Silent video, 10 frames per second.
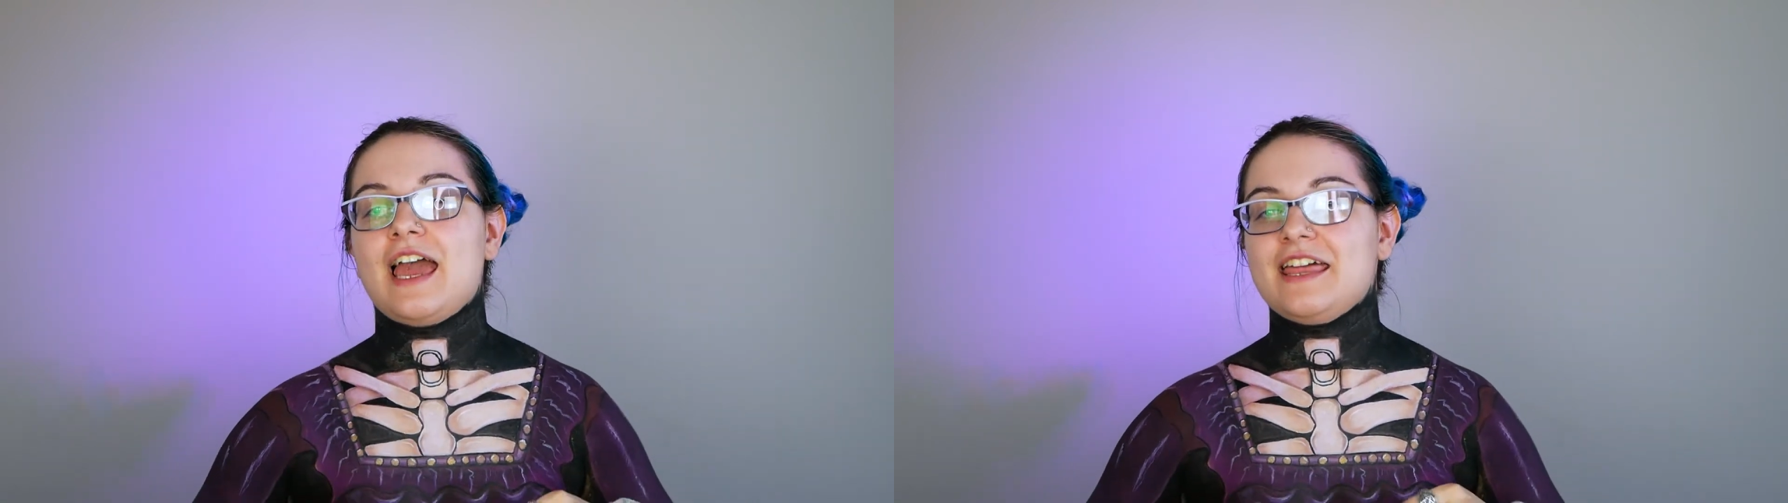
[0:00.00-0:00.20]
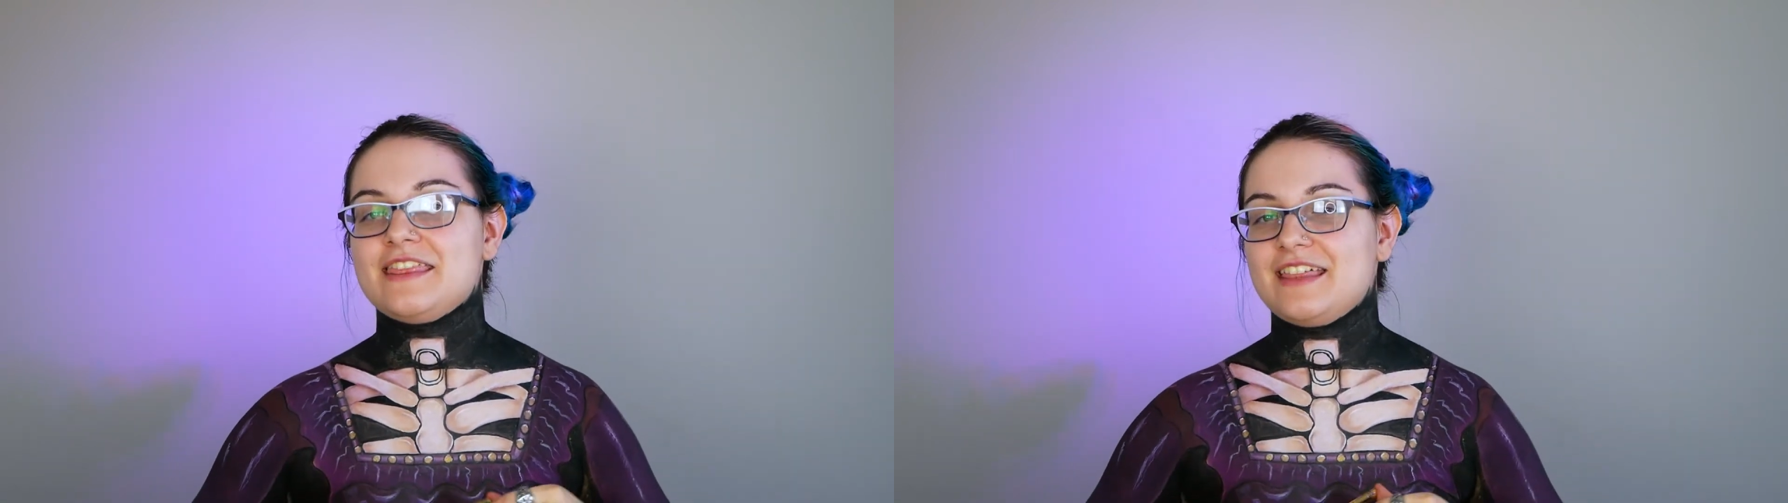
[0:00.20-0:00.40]

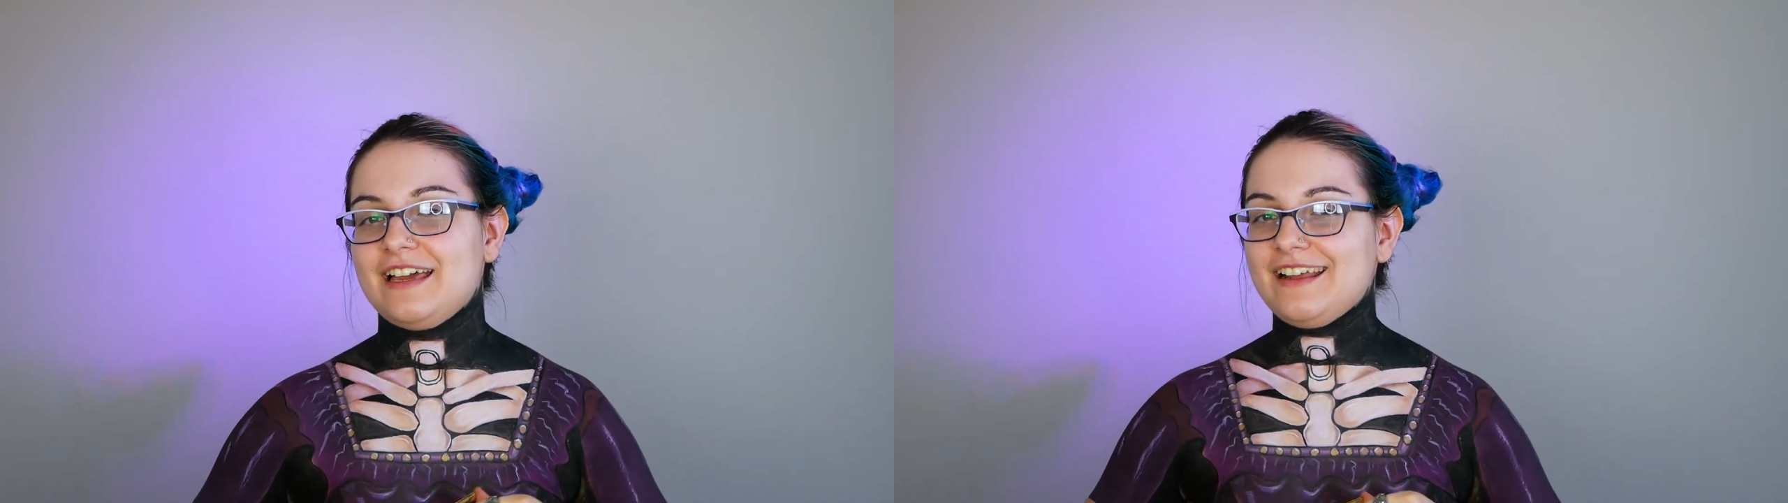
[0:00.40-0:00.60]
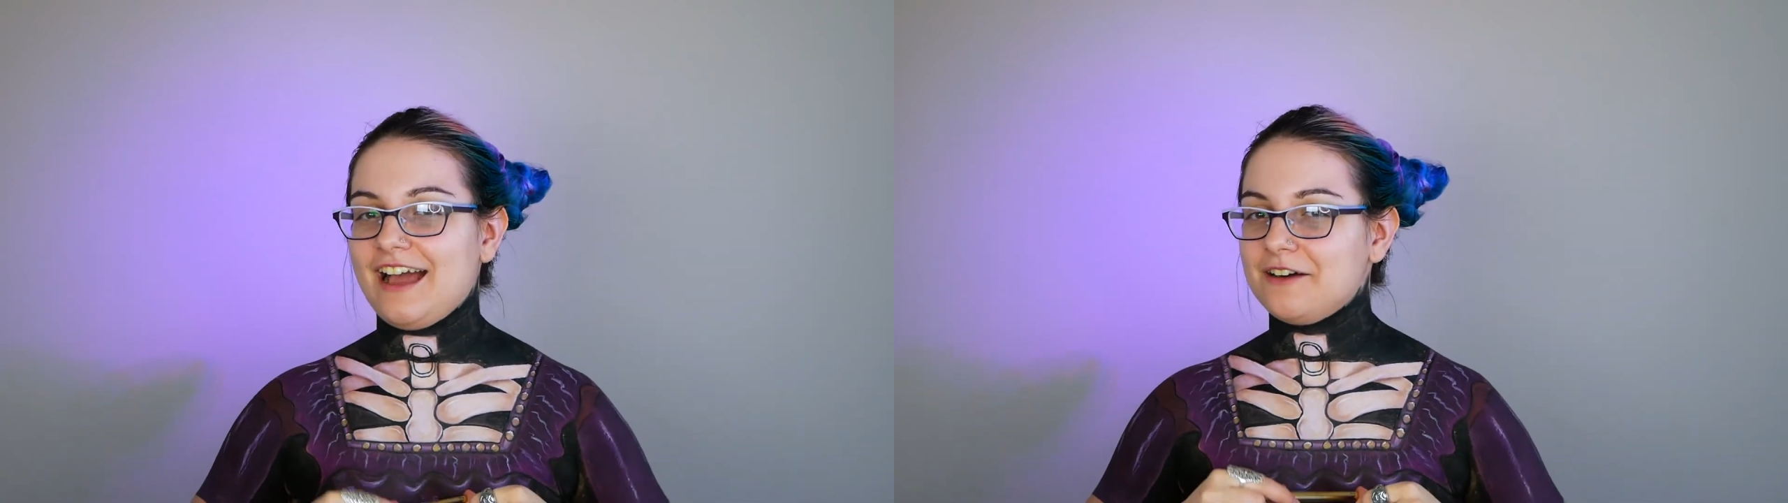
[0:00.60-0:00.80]
and
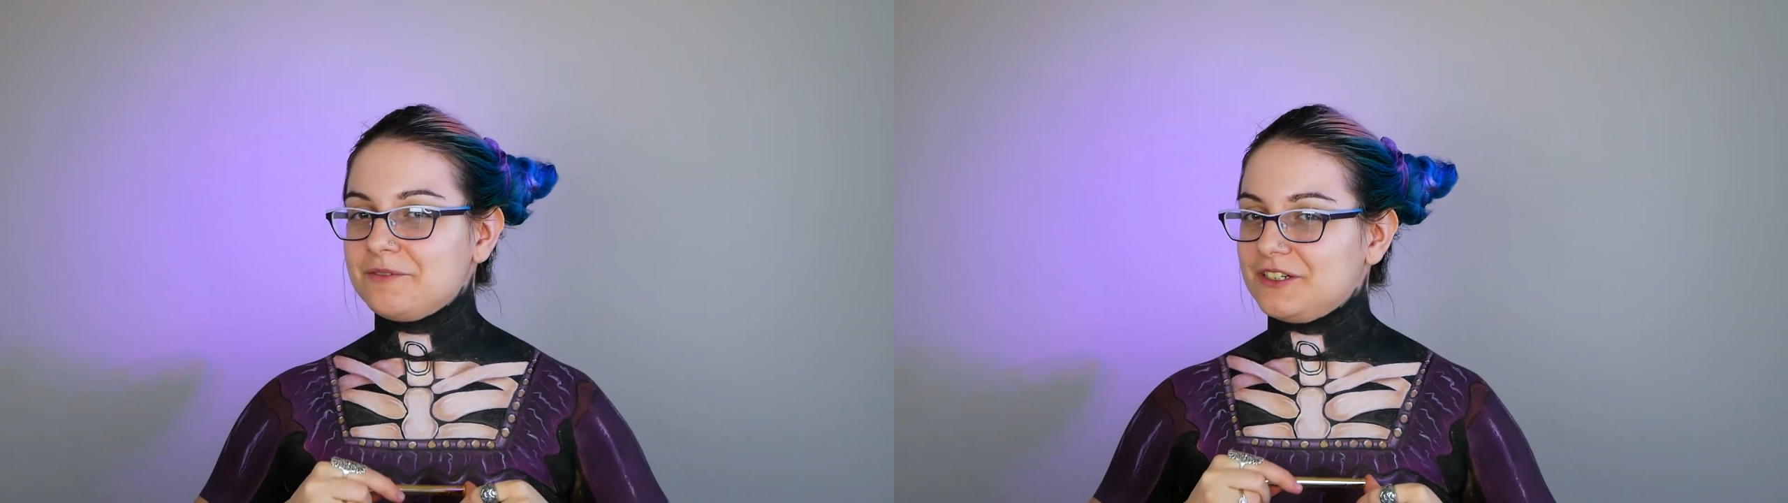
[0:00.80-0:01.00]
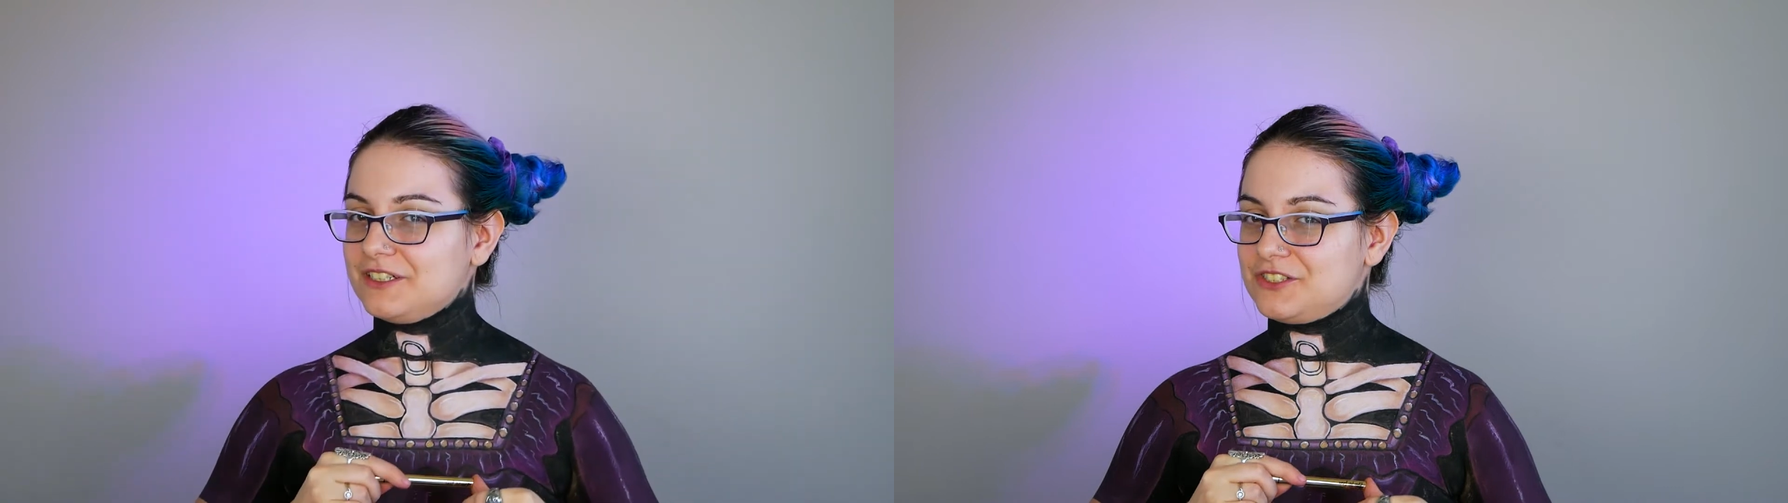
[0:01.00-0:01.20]
then
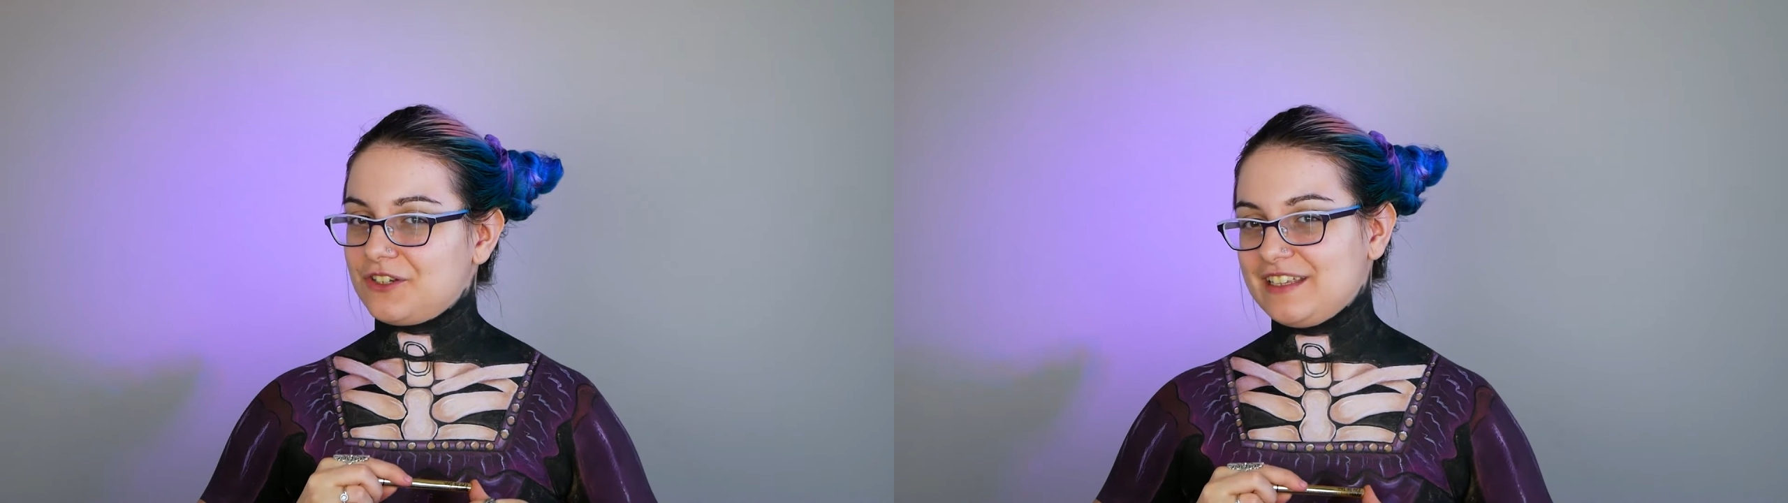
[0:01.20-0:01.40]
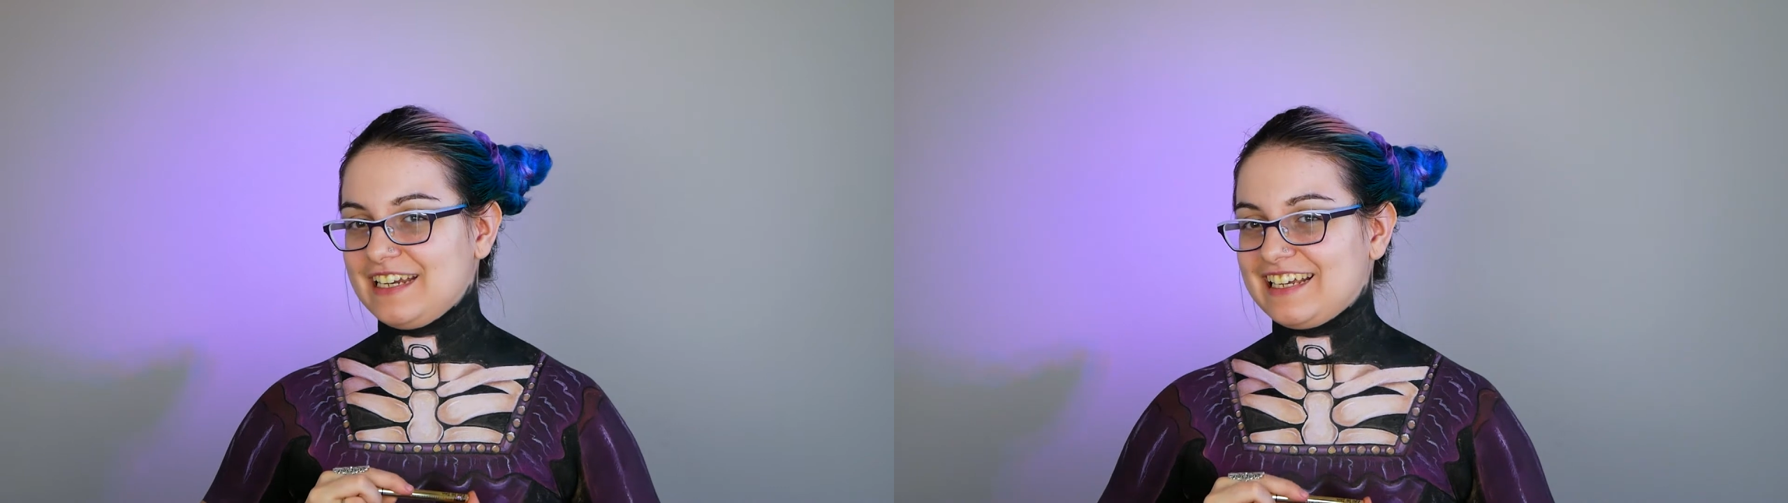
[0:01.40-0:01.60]
I'm gonna
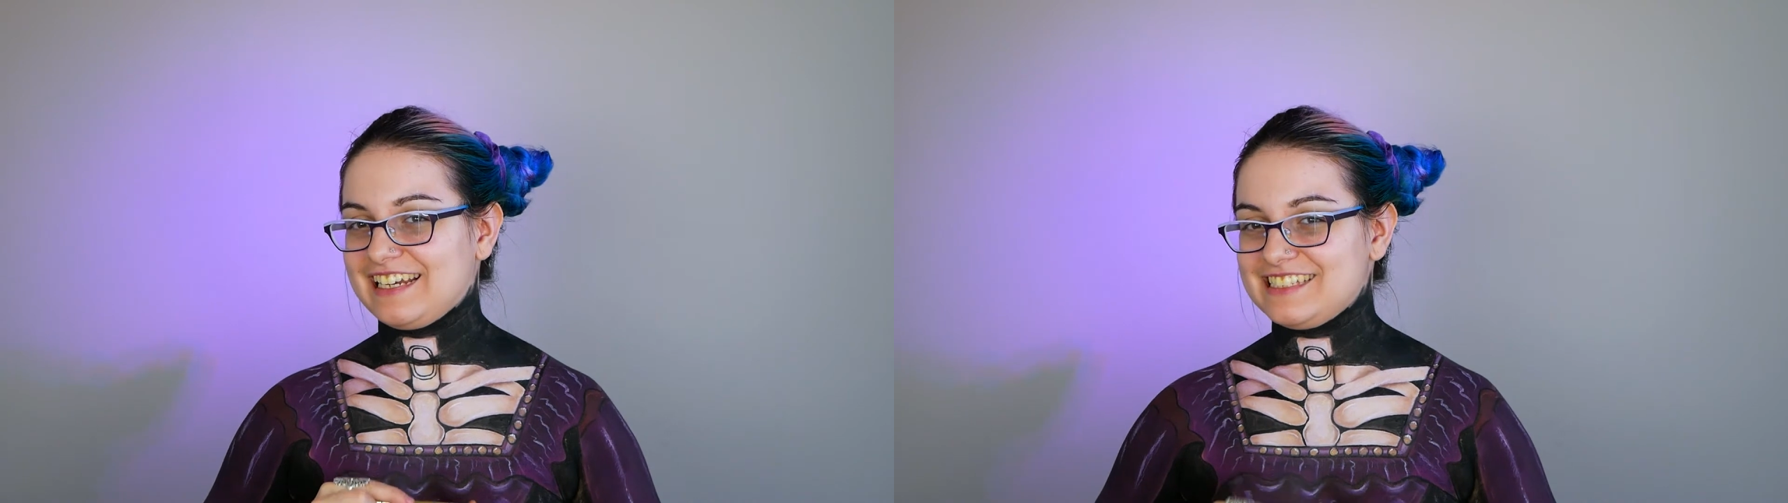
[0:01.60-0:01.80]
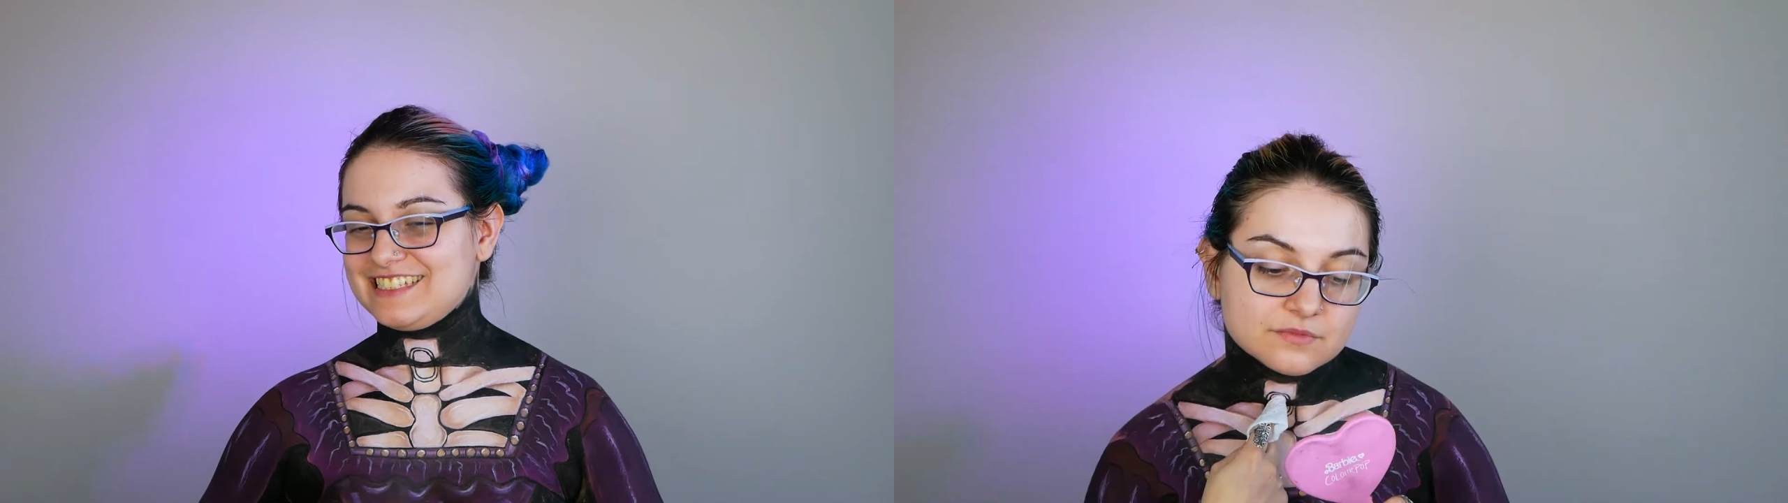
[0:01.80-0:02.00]
draw the
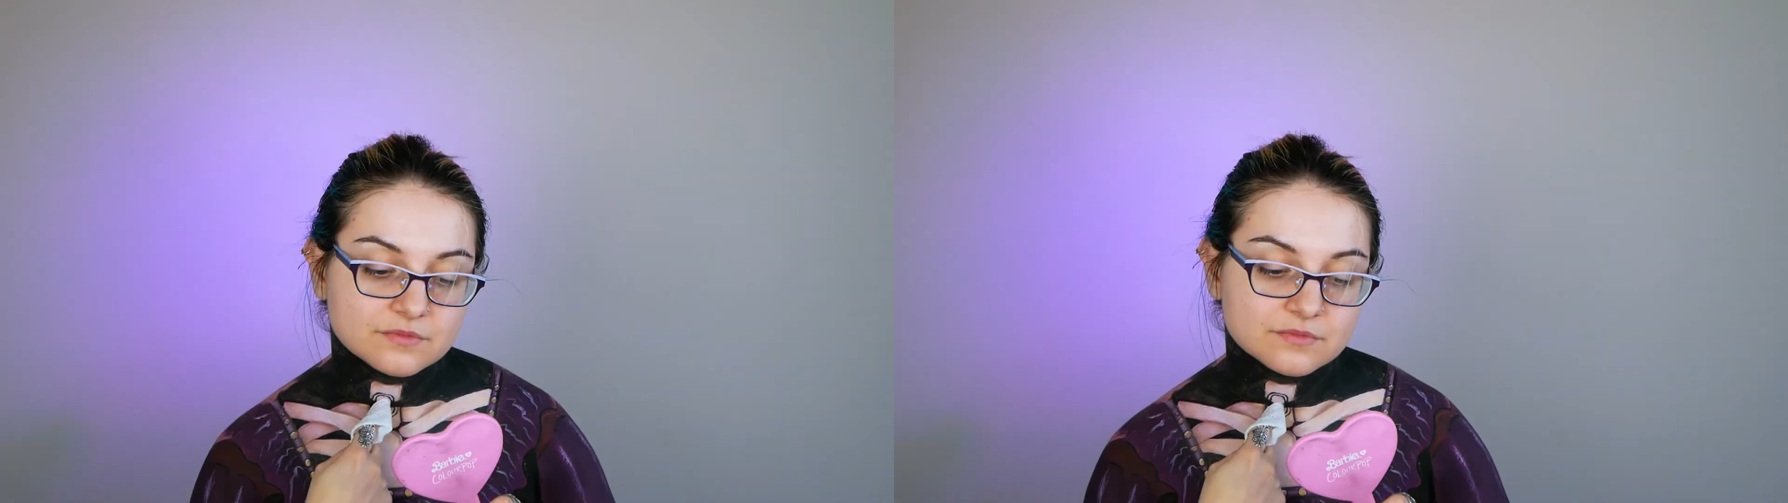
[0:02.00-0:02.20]
necklace.